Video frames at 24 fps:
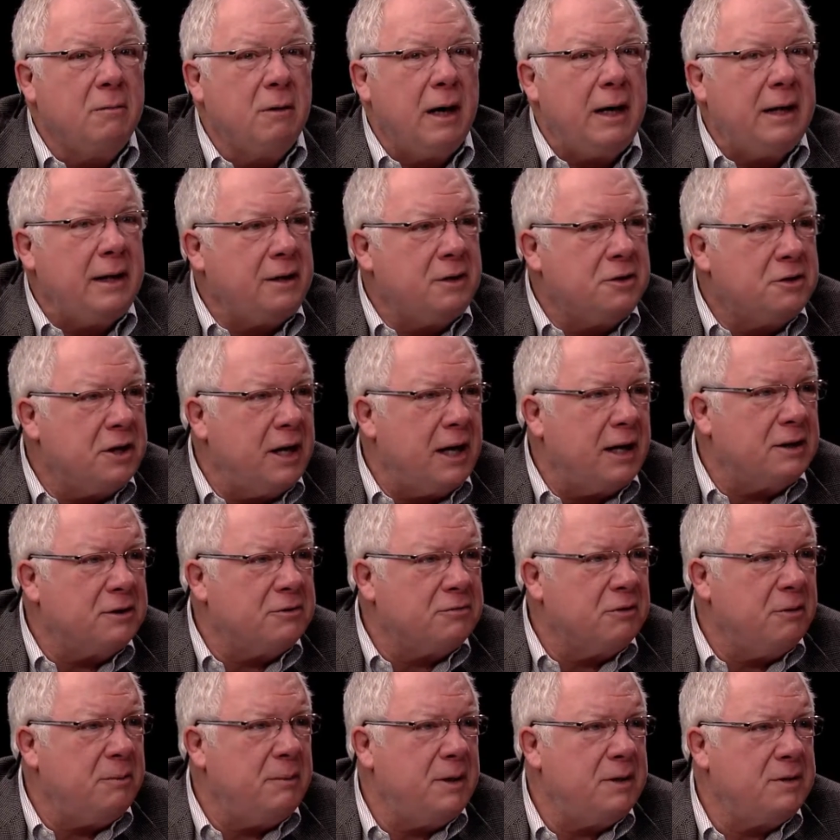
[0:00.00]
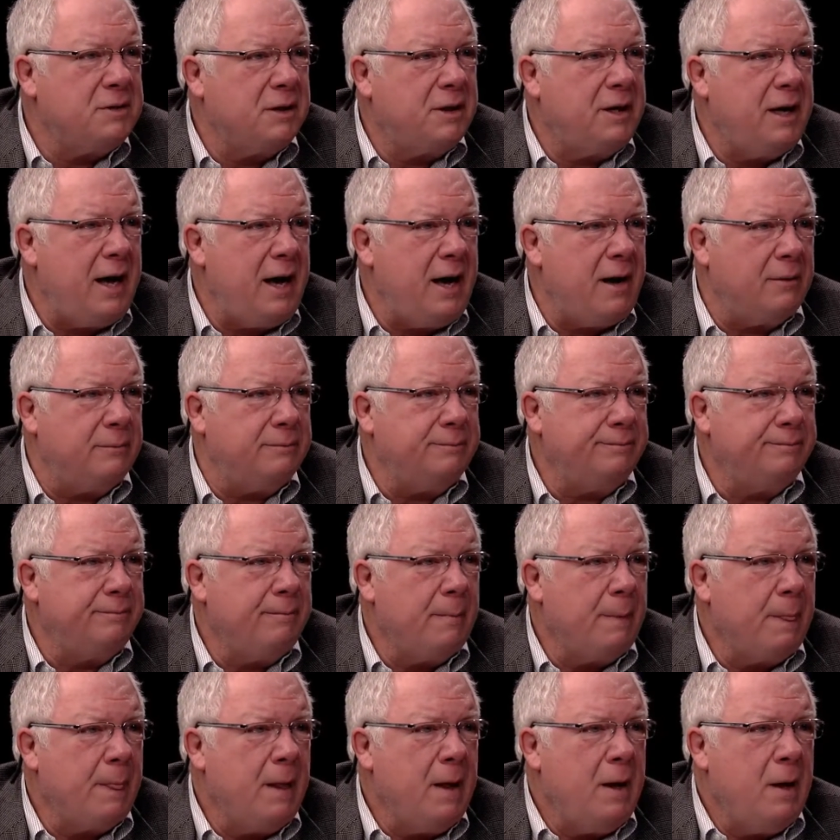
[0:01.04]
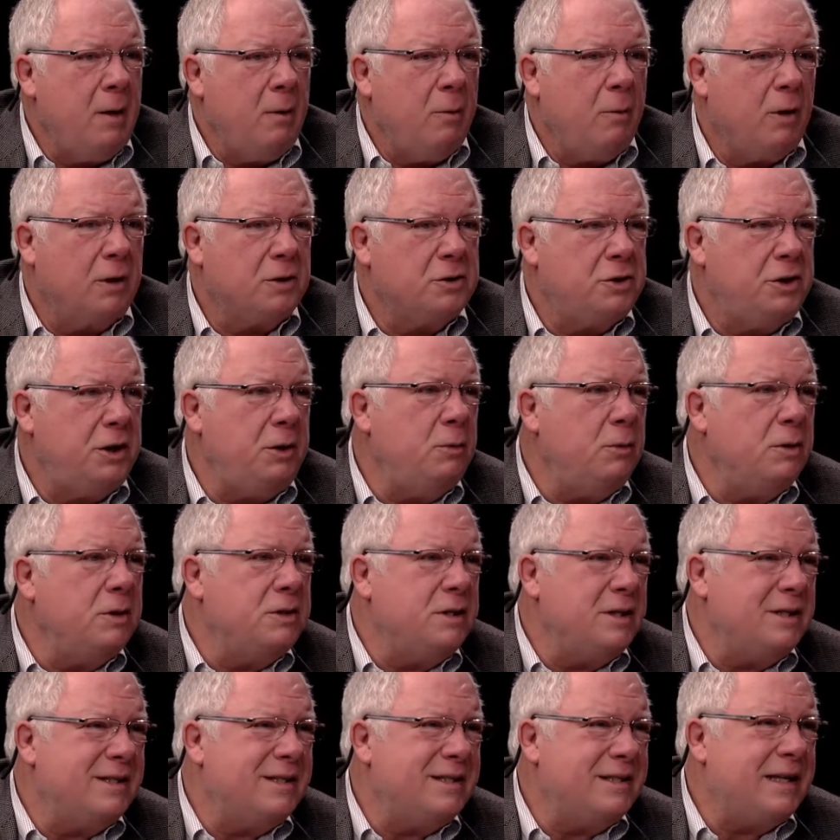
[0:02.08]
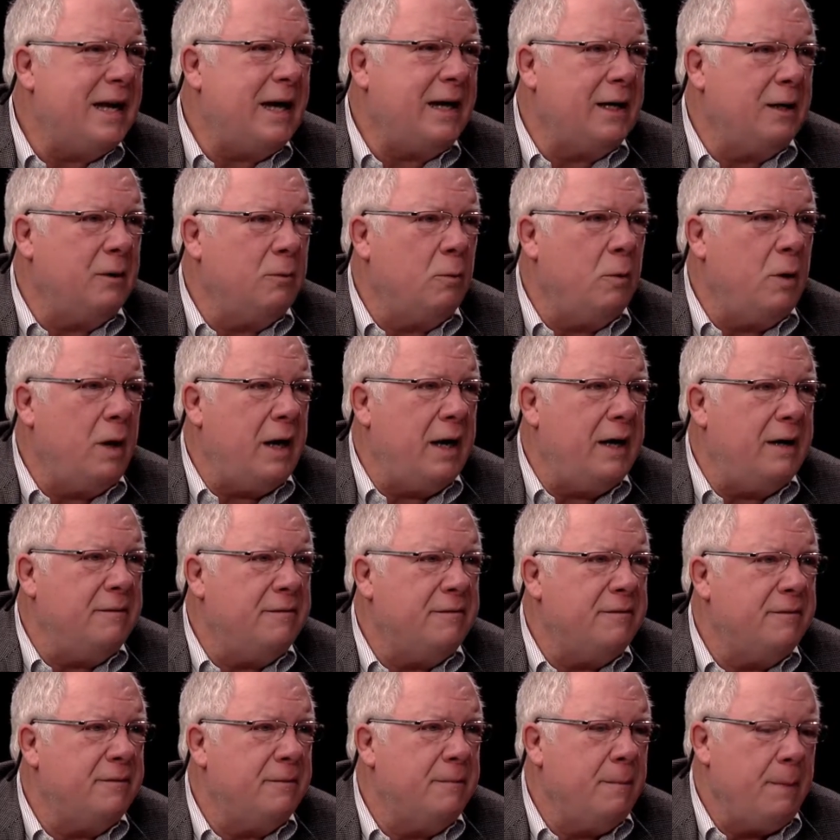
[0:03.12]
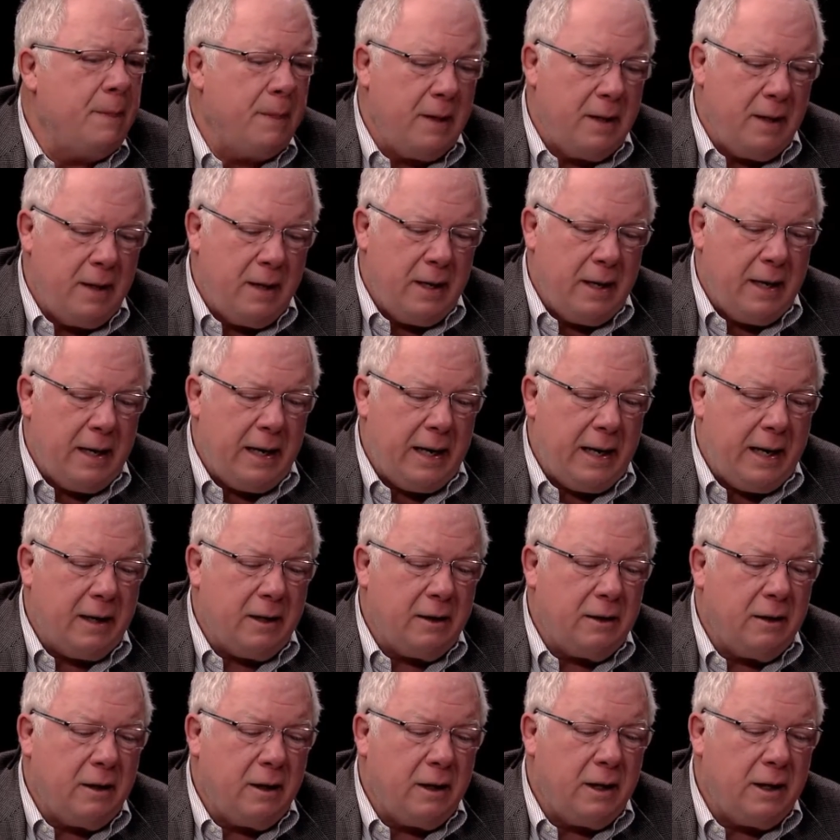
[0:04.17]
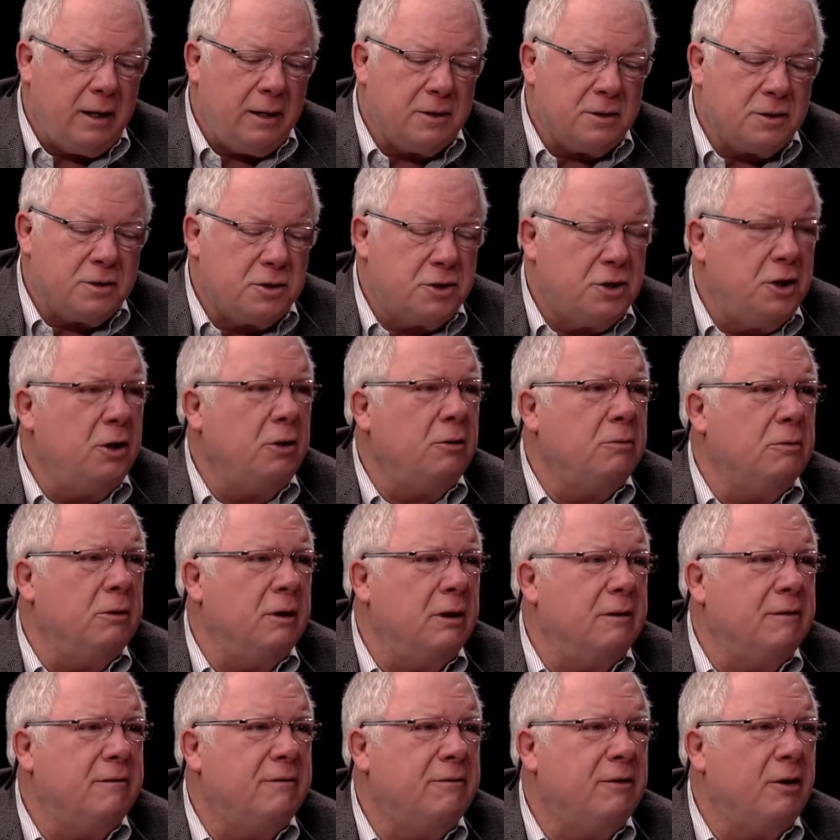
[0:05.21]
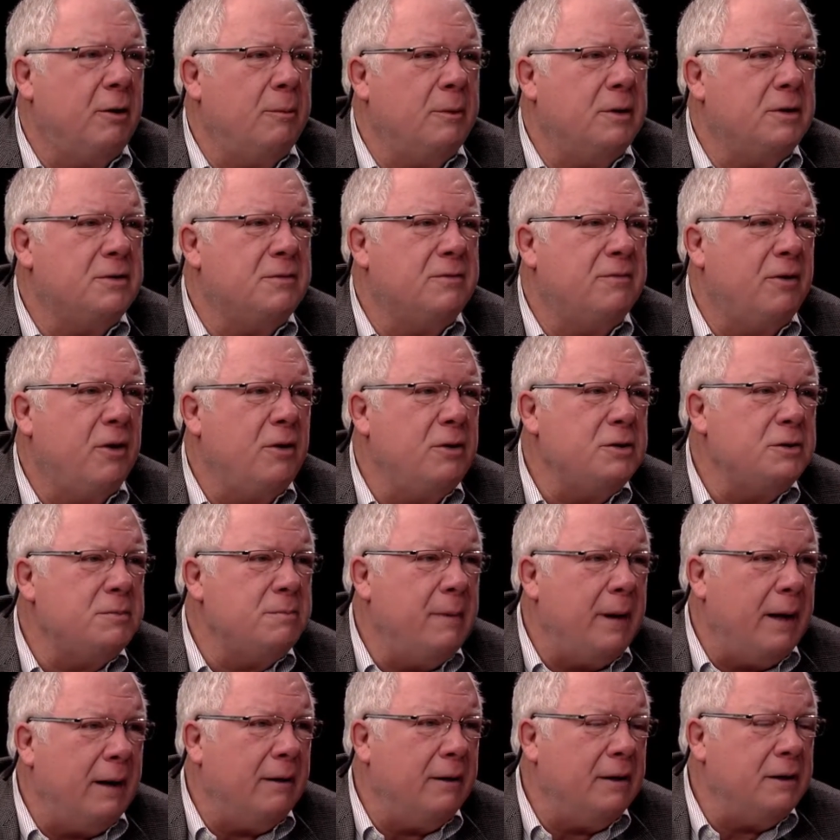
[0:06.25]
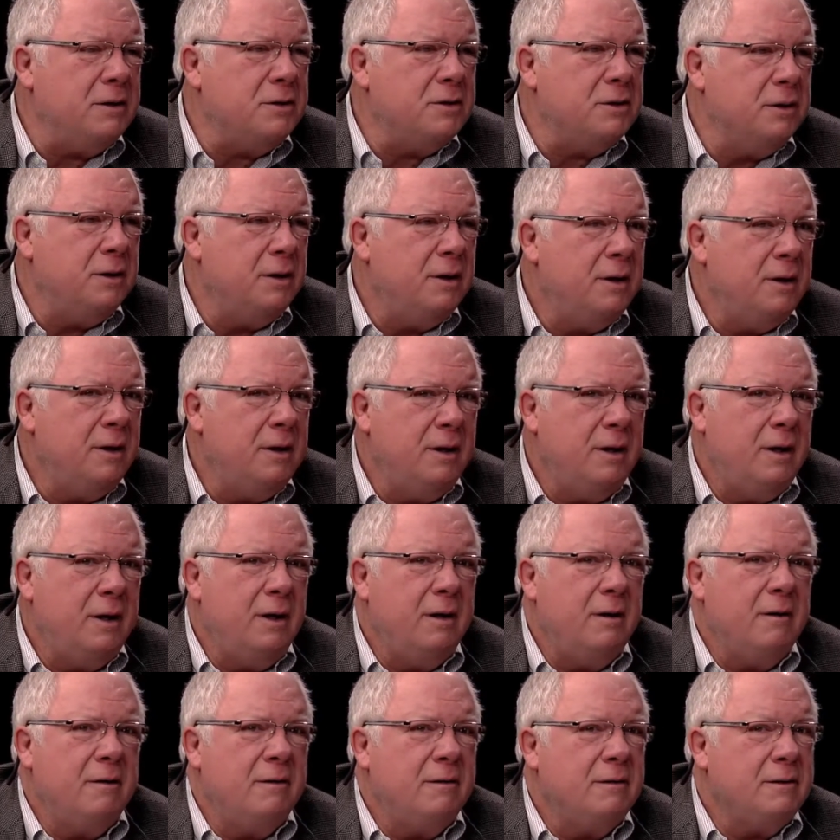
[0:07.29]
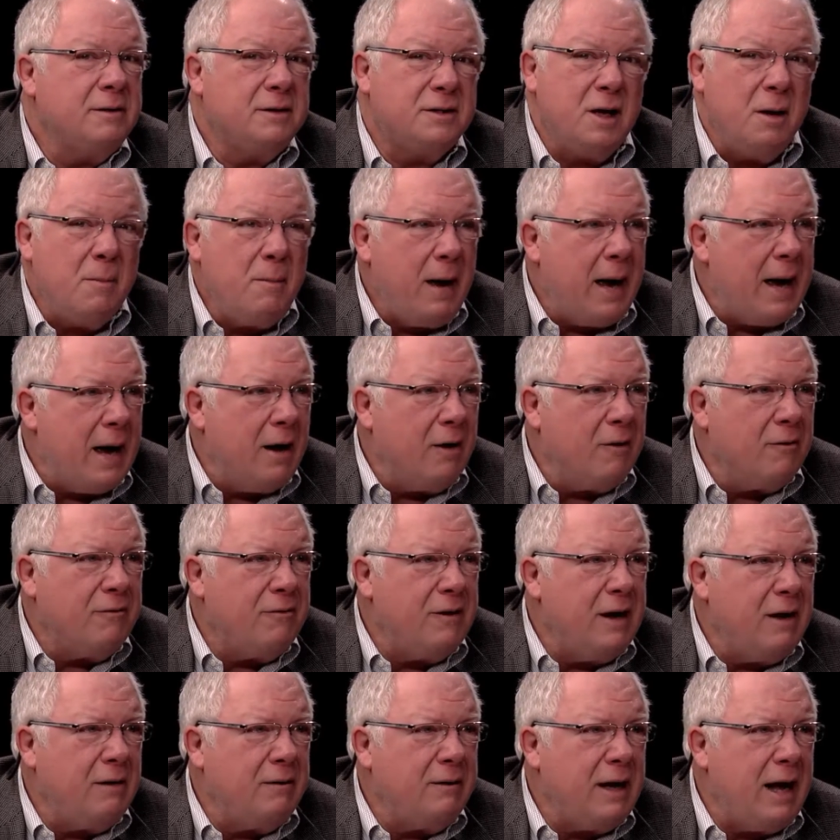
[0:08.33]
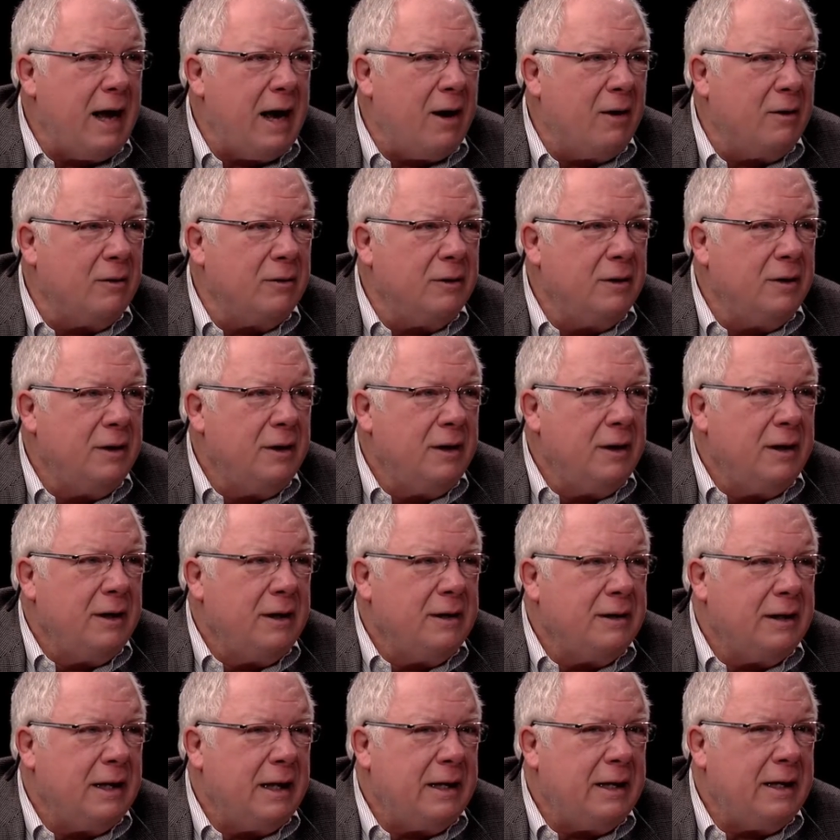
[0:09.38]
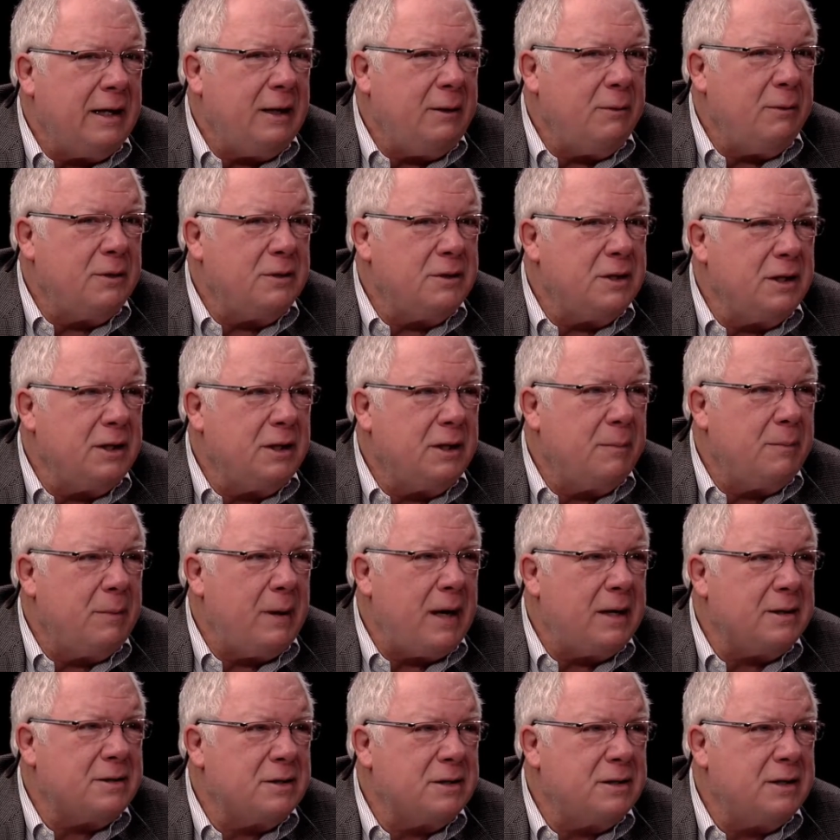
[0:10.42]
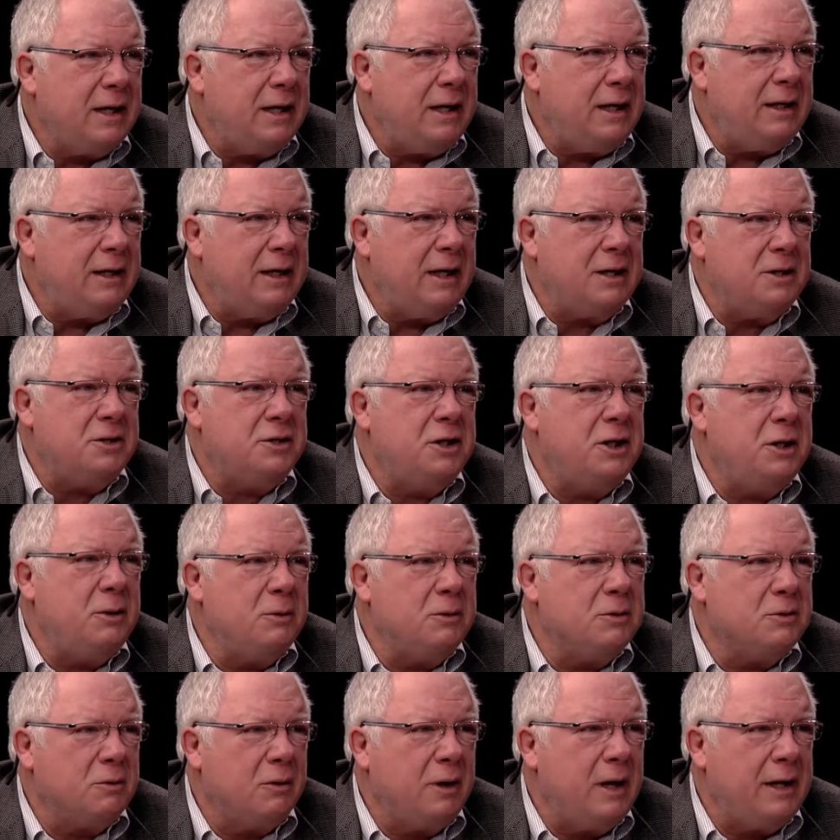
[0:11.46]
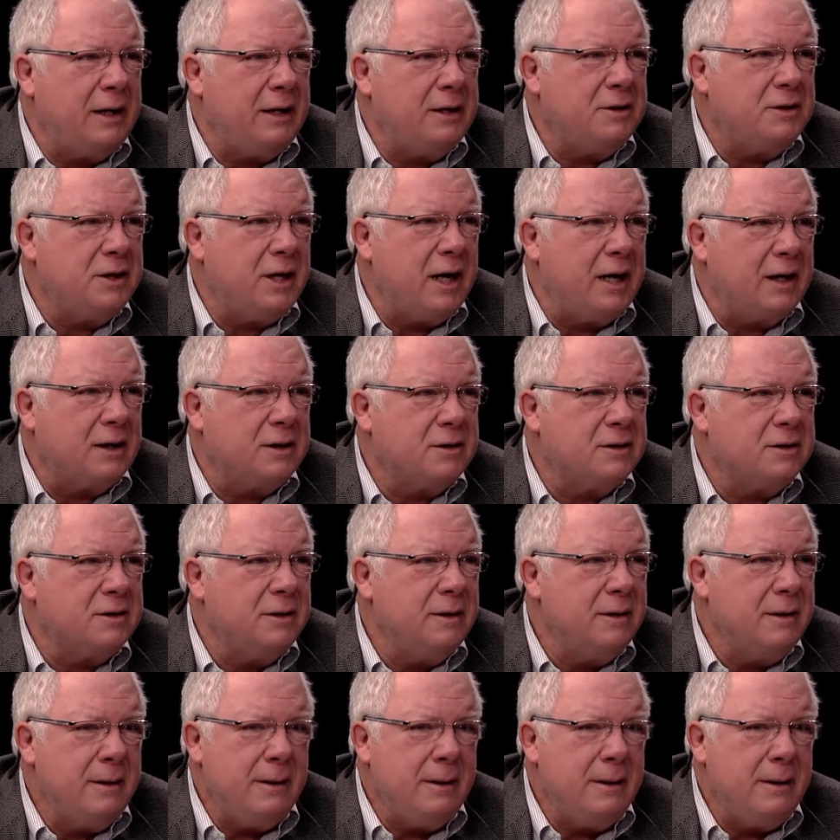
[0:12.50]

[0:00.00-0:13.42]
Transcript: writing checks from his account. Well, she was his second wife, and his children from his first marriage somehow found out that he was incapacitated and she was writing checks.